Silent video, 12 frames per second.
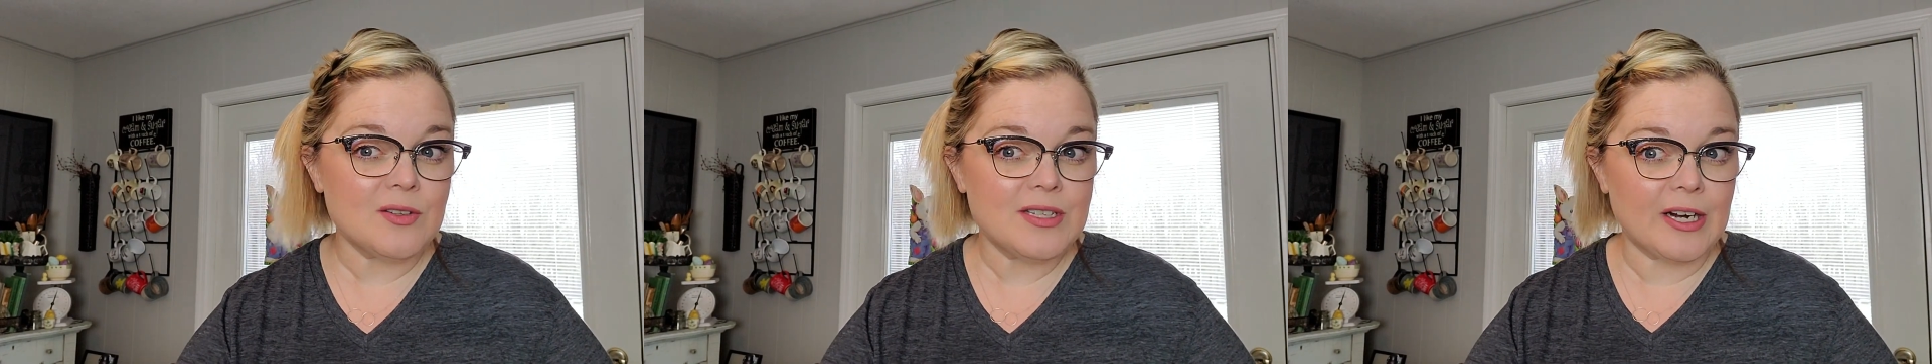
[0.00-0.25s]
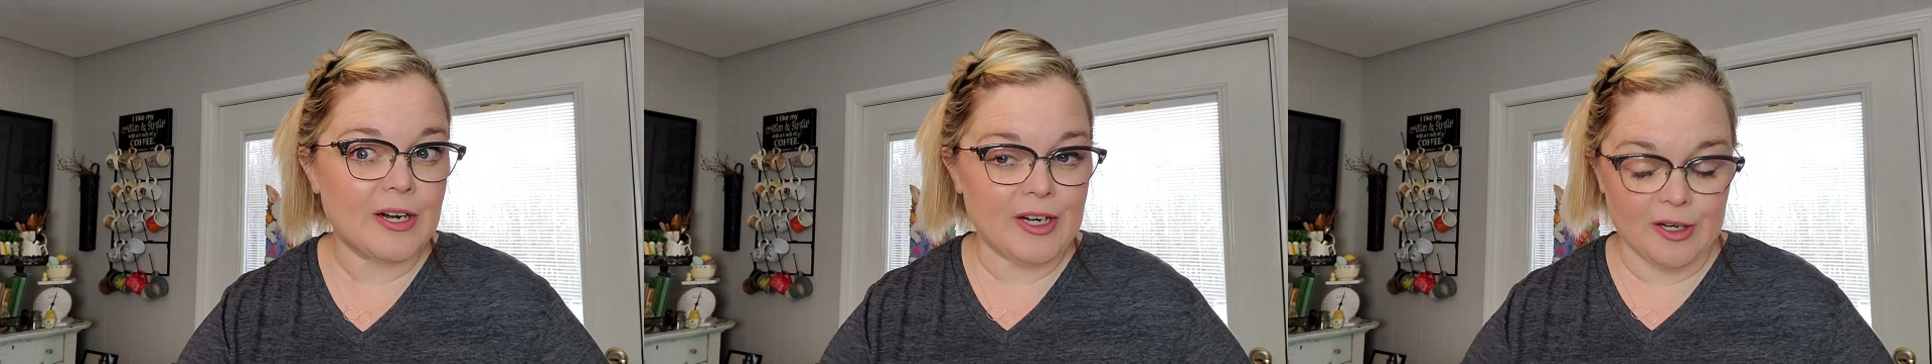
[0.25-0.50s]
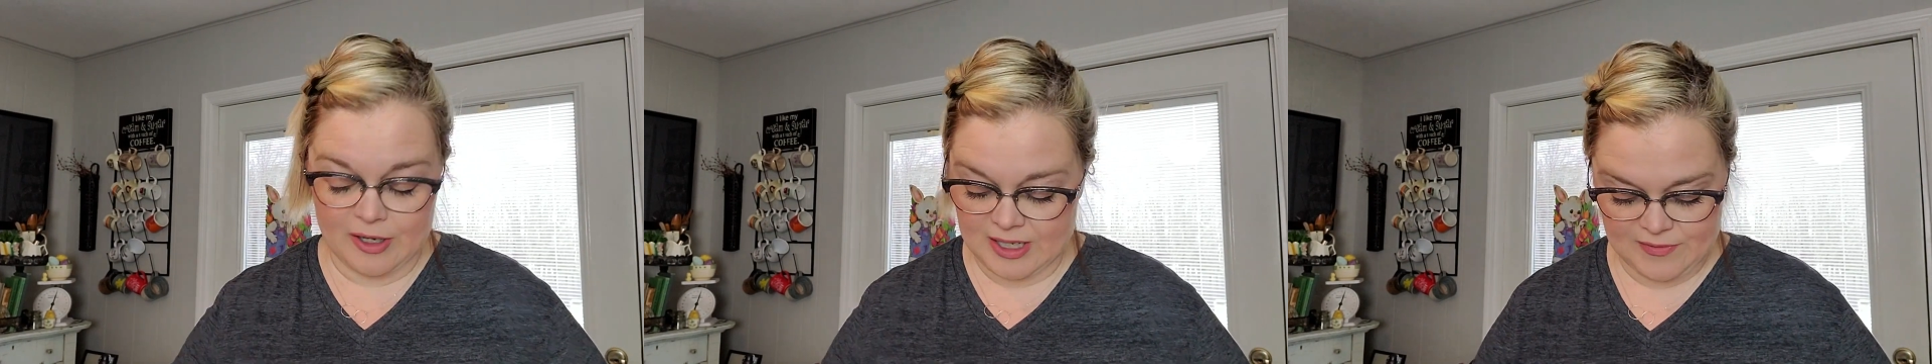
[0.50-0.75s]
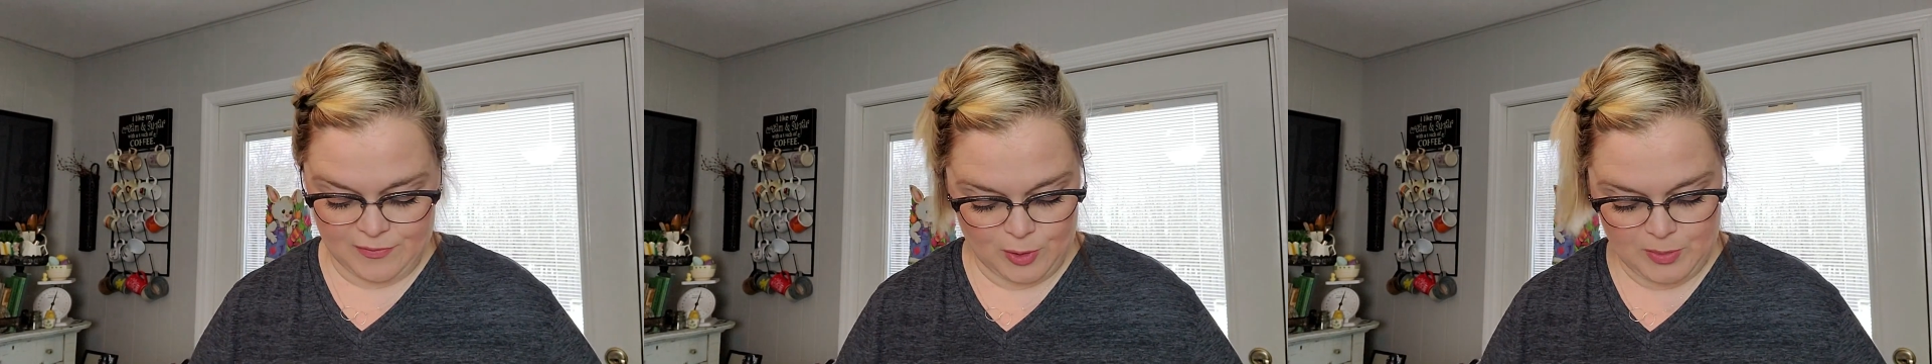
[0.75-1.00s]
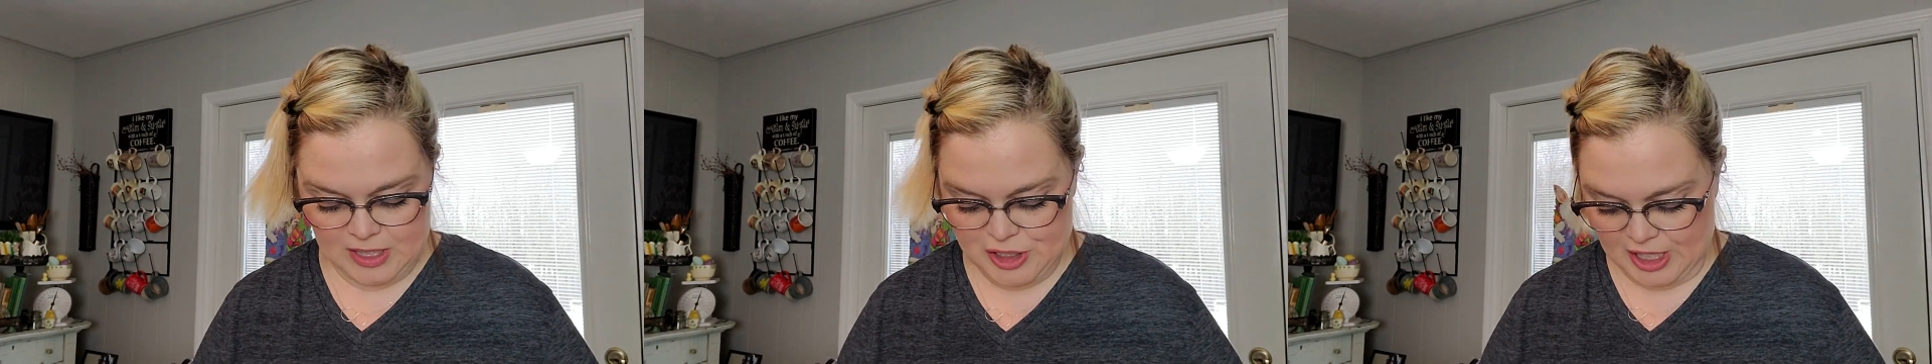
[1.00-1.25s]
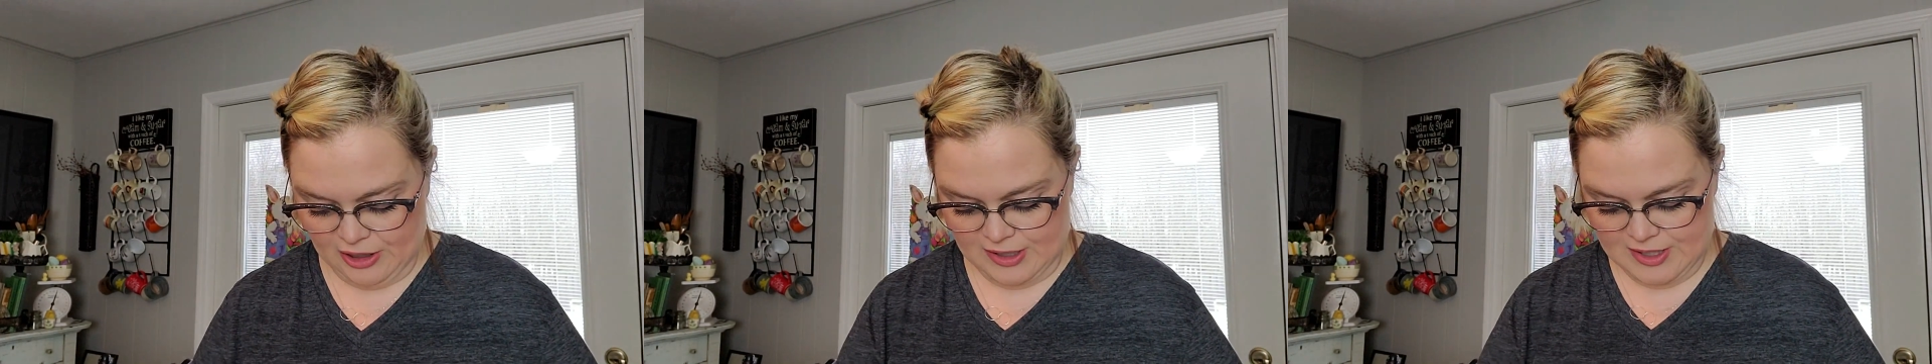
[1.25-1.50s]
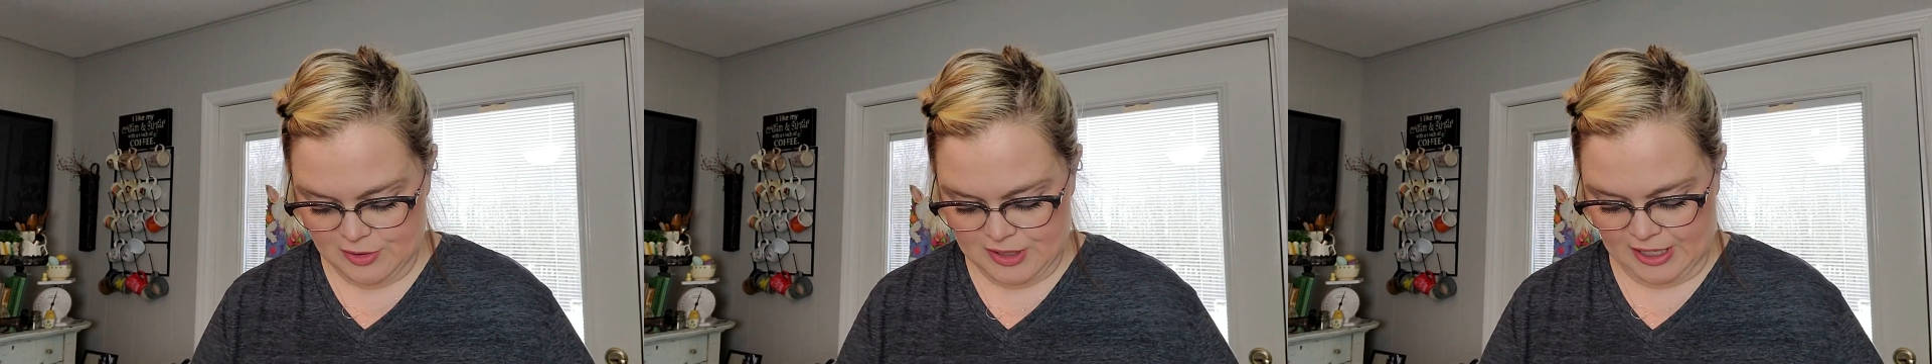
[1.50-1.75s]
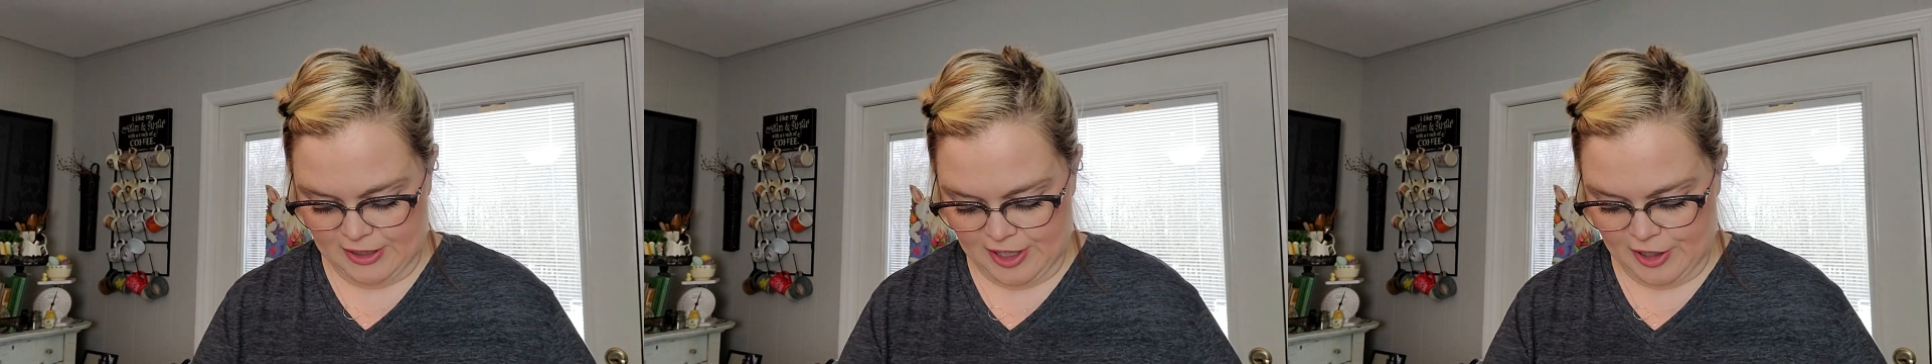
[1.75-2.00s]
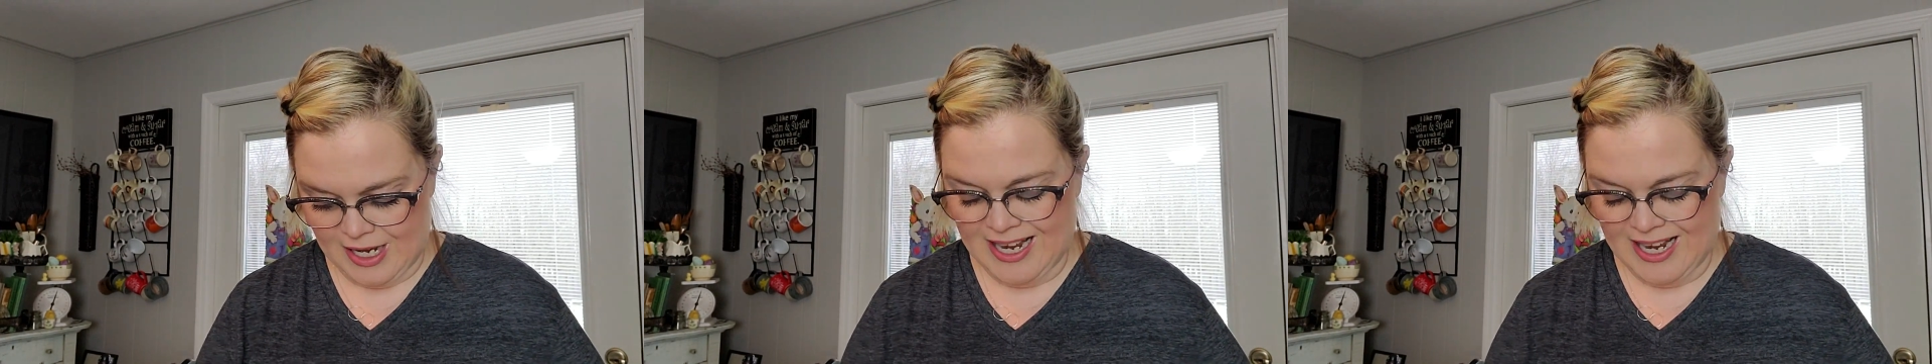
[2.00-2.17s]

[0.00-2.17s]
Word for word: Terrier. He's full-blood Jack Russell Terrier.